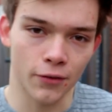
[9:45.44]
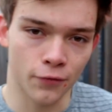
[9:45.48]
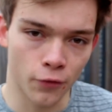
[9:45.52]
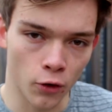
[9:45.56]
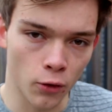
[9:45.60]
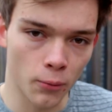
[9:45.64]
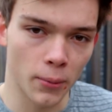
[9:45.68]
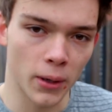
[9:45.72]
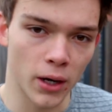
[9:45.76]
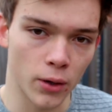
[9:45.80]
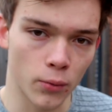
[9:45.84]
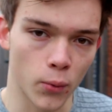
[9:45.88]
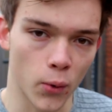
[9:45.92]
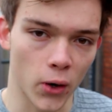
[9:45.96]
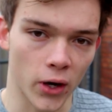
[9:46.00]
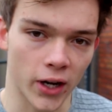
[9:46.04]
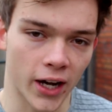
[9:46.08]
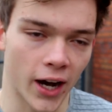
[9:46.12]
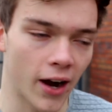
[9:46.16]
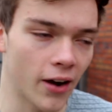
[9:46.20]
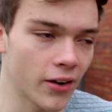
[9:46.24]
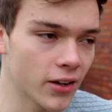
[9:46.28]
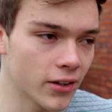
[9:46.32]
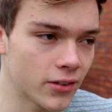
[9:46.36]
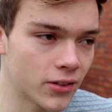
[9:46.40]
a four minute
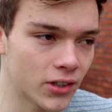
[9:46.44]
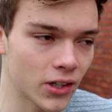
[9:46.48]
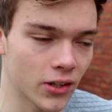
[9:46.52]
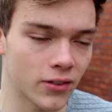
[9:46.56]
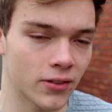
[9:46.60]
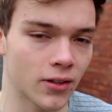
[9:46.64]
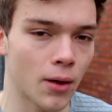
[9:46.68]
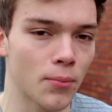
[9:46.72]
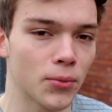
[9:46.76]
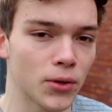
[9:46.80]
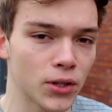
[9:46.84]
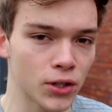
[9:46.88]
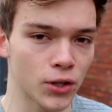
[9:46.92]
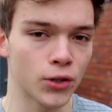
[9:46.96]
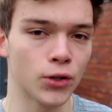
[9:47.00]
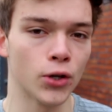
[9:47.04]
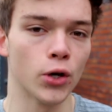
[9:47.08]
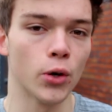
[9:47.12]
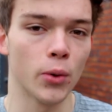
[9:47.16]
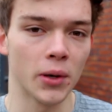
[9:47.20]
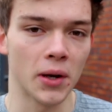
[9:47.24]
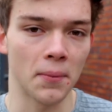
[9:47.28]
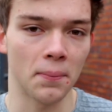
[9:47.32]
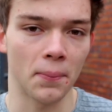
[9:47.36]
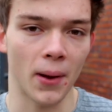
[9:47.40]
workout, it's just something you
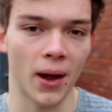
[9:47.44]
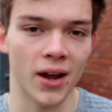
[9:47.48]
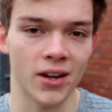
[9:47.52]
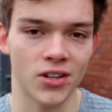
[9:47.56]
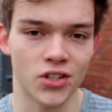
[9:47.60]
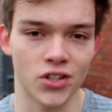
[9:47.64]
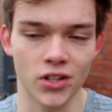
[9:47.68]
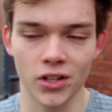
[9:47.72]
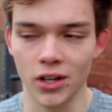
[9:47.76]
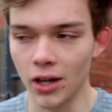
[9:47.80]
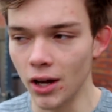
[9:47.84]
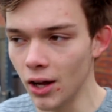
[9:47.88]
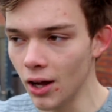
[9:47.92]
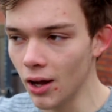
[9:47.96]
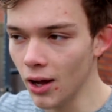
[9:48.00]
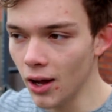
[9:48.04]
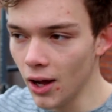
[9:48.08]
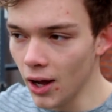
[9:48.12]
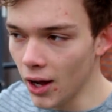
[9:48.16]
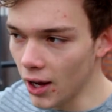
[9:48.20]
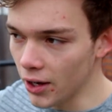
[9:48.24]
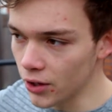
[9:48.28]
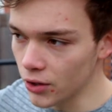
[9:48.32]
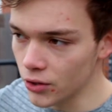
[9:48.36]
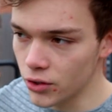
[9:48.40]
do with a passion
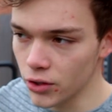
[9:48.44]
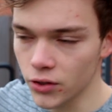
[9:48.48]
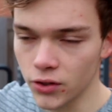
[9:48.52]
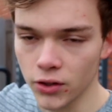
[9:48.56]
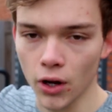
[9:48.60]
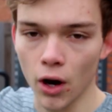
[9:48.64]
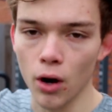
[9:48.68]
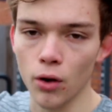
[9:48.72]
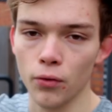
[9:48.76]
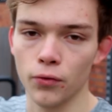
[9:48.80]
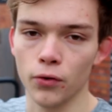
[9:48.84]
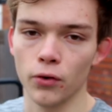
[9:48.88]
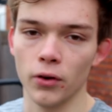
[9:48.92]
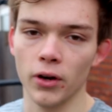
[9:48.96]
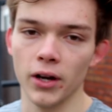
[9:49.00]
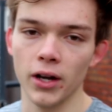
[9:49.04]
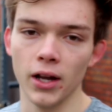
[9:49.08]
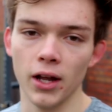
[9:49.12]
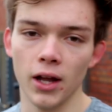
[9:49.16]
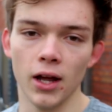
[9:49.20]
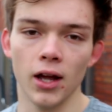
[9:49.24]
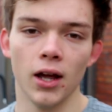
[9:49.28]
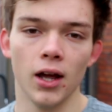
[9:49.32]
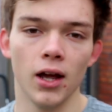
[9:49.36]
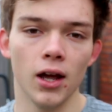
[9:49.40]
and you just go for it
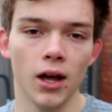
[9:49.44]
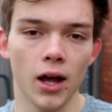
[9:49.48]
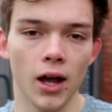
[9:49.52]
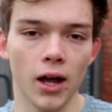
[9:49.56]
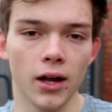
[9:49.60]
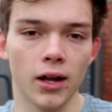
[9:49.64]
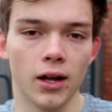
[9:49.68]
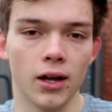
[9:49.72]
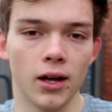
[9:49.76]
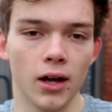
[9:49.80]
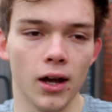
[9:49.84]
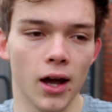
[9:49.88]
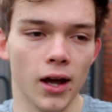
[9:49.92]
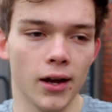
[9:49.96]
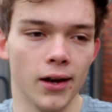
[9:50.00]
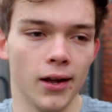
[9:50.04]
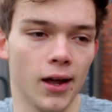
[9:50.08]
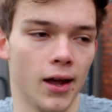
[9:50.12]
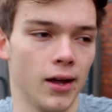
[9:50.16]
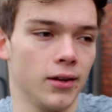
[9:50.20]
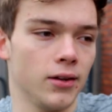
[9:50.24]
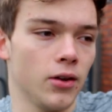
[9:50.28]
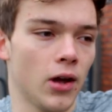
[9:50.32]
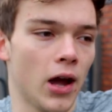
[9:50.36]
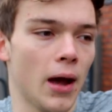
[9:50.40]
hey, and,
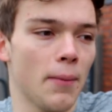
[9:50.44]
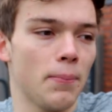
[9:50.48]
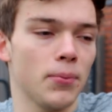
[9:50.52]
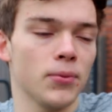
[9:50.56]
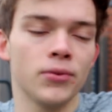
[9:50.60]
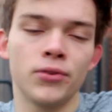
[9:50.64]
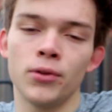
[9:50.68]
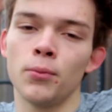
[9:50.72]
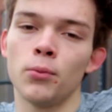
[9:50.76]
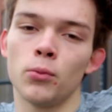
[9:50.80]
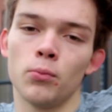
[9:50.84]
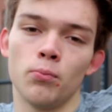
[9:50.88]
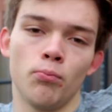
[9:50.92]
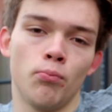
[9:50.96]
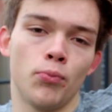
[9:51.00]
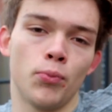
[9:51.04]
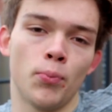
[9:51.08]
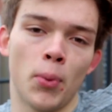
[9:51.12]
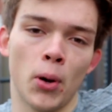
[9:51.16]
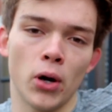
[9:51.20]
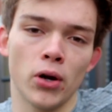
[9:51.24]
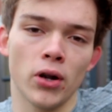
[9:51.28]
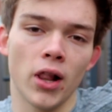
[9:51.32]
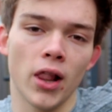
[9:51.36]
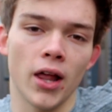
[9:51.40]
and you happen to
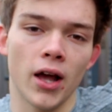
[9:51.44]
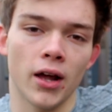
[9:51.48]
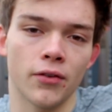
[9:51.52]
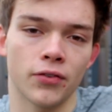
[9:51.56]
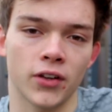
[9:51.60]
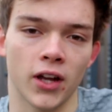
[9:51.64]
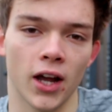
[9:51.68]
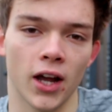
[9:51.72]
burn a lot of